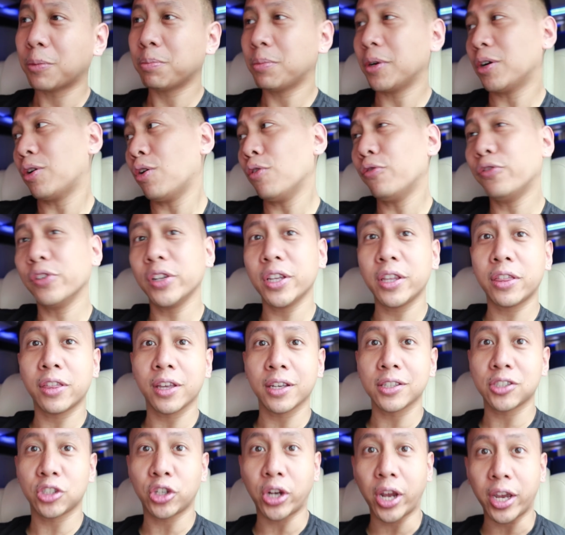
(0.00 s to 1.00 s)
But hopefully
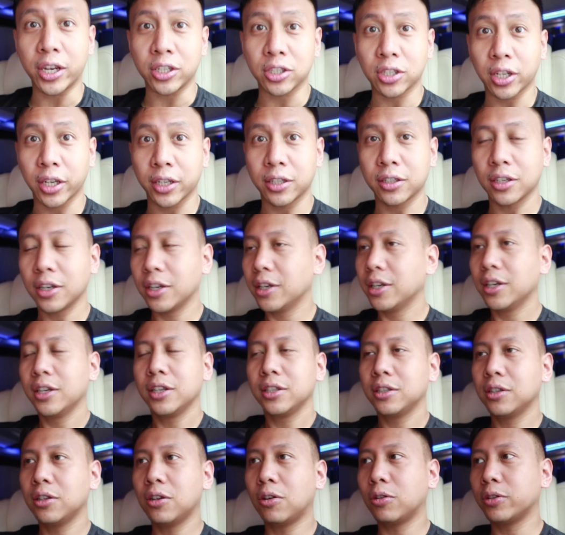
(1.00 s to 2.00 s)
things change. Like,
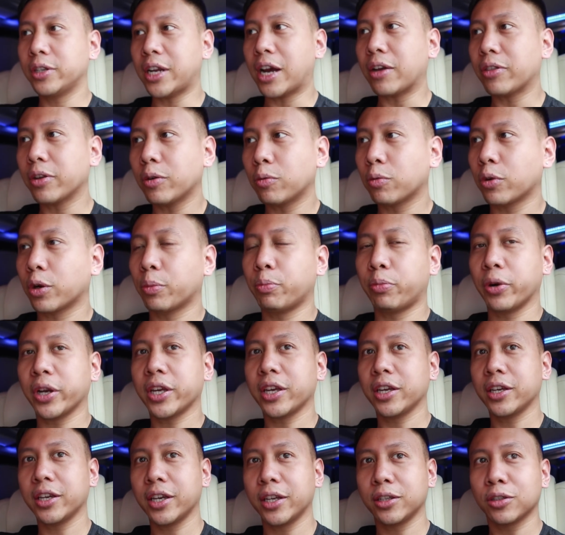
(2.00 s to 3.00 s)
you know, now that we're
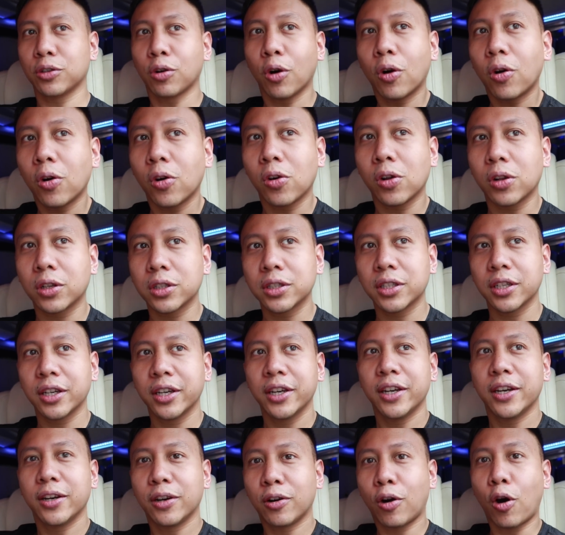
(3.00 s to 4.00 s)
bringing in gold,
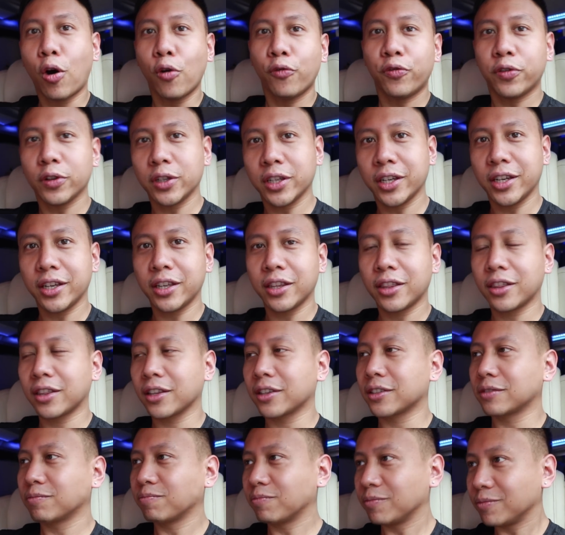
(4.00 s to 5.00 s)
hopefully
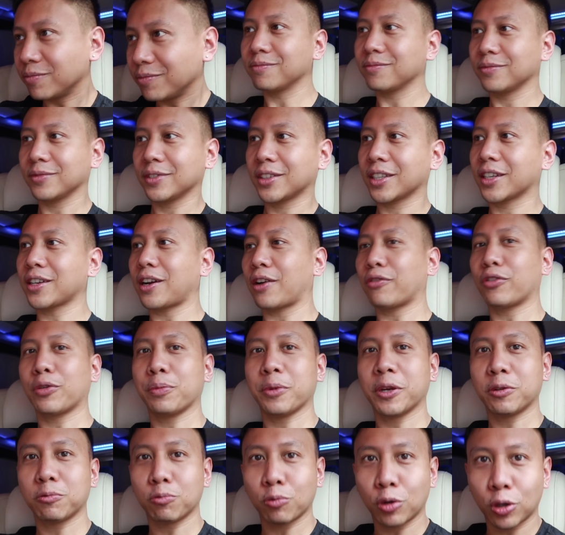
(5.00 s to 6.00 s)
the
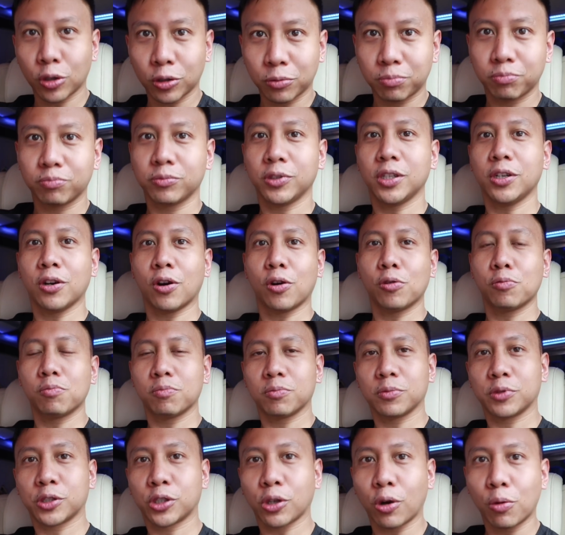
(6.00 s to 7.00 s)
government will, you know,
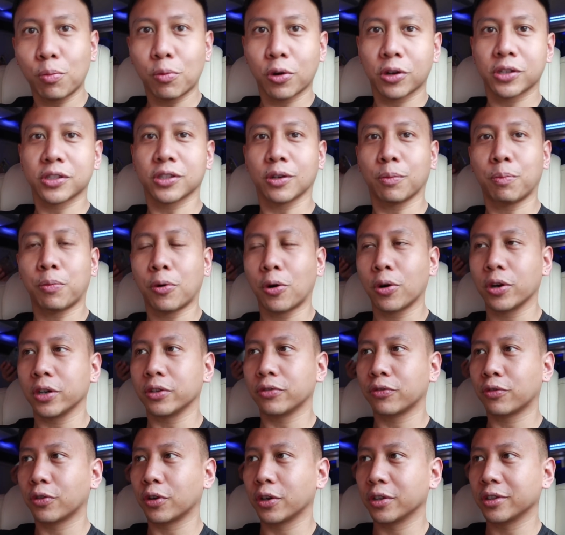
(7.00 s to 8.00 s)
show more support
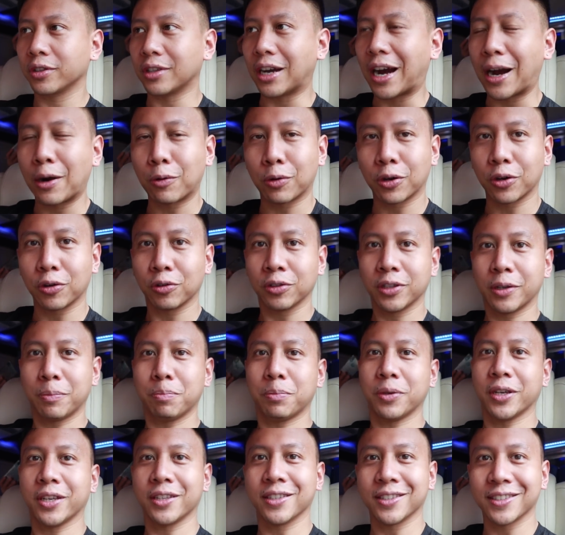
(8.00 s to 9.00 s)
for our
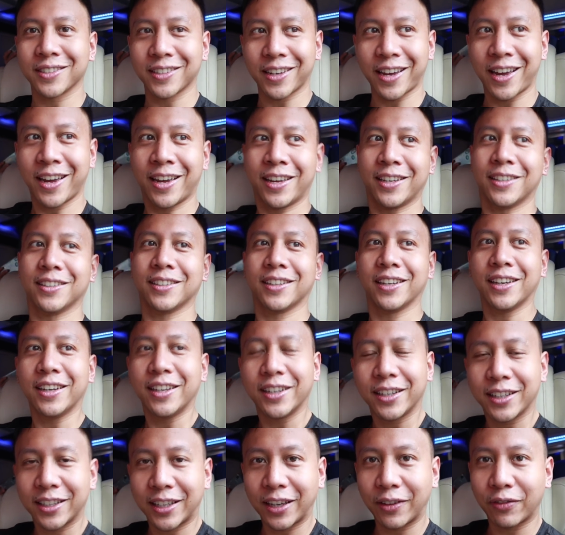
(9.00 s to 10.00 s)
Olympians
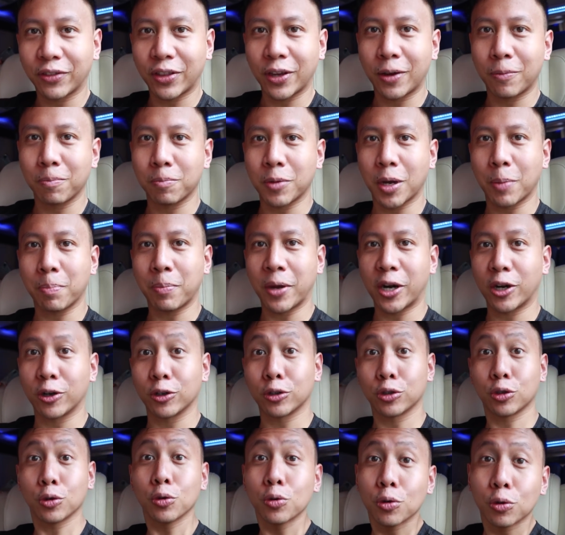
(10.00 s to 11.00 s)
and give them better
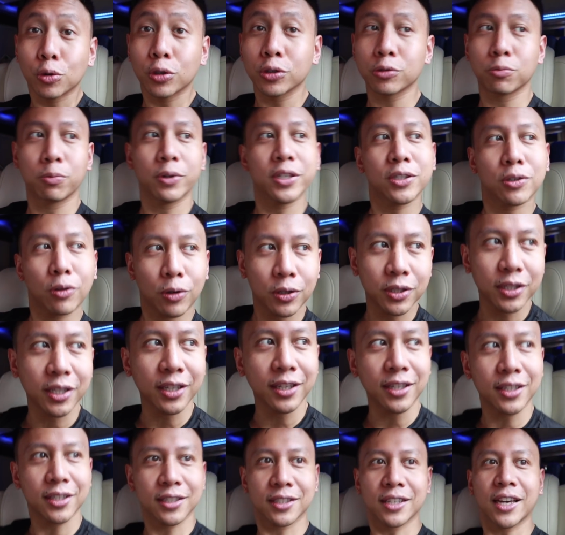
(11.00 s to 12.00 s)
tools,
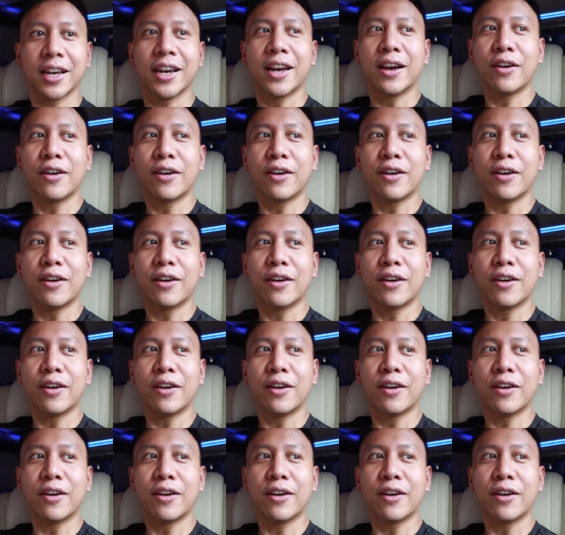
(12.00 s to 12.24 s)
resources,